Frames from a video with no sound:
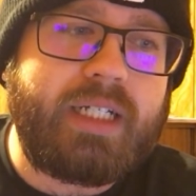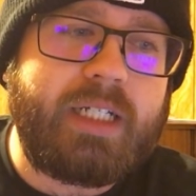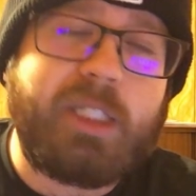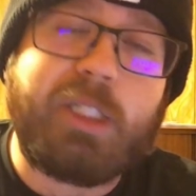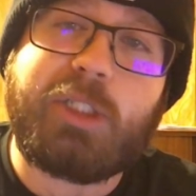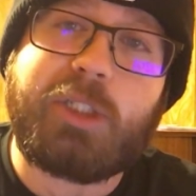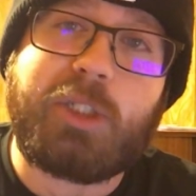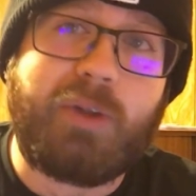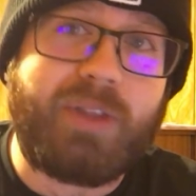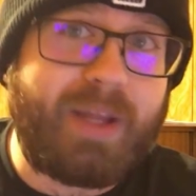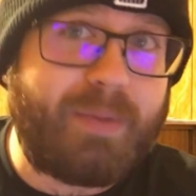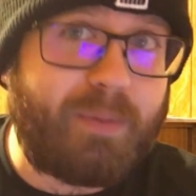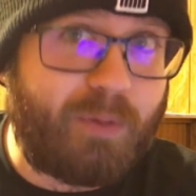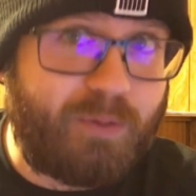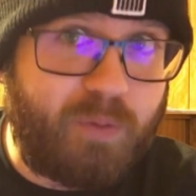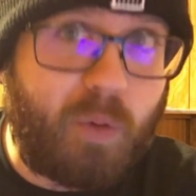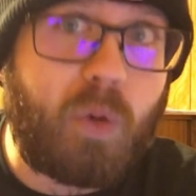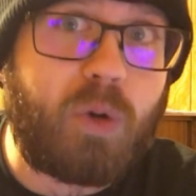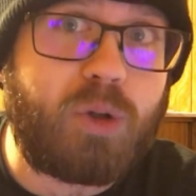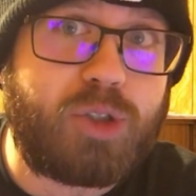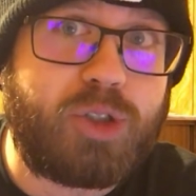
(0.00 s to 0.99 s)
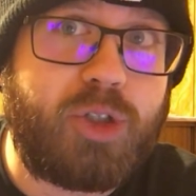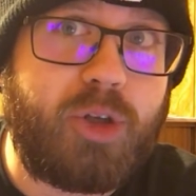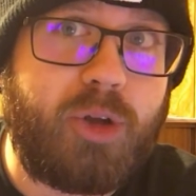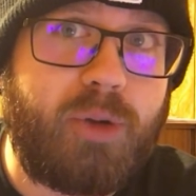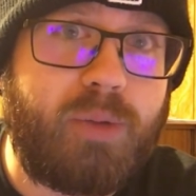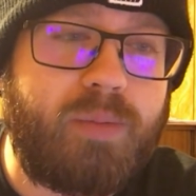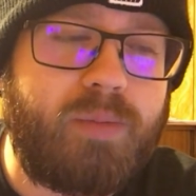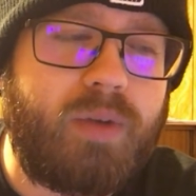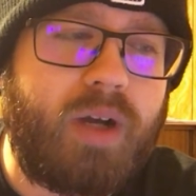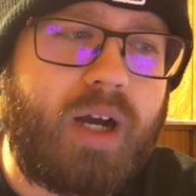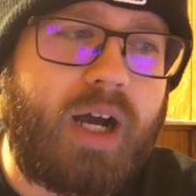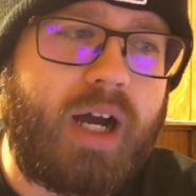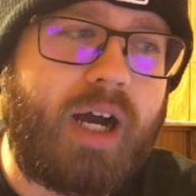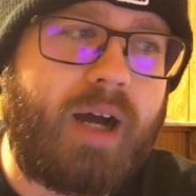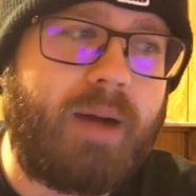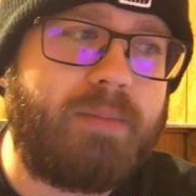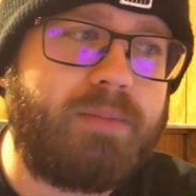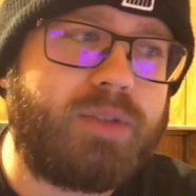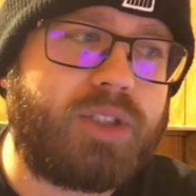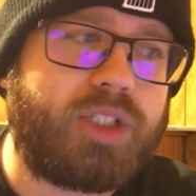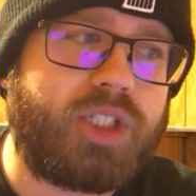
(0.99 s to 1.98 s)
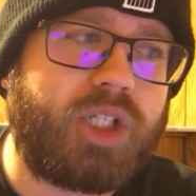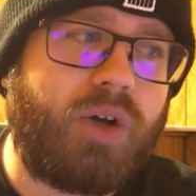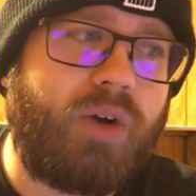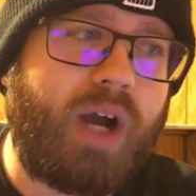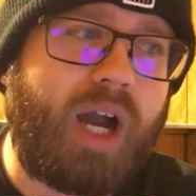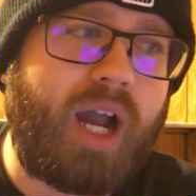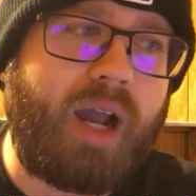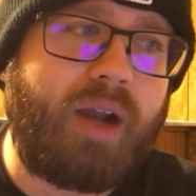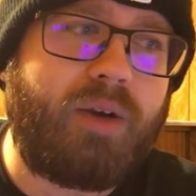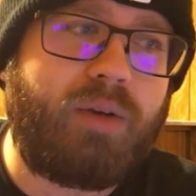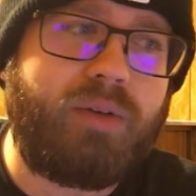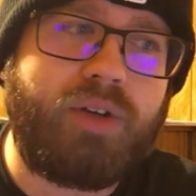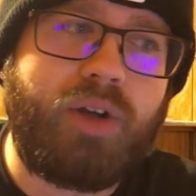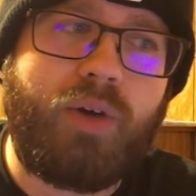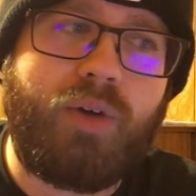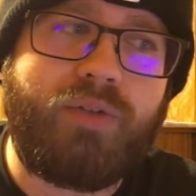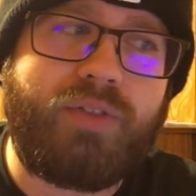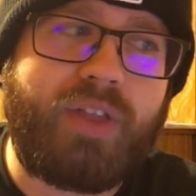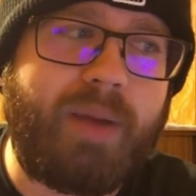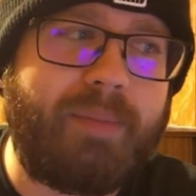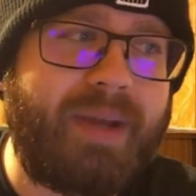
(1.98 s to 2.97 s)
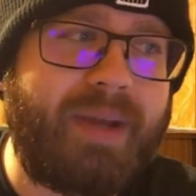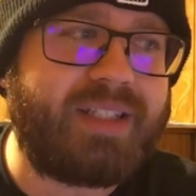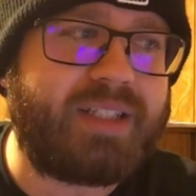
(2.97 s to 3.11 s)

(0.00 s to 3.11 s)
So they were forced to. So I don't know if that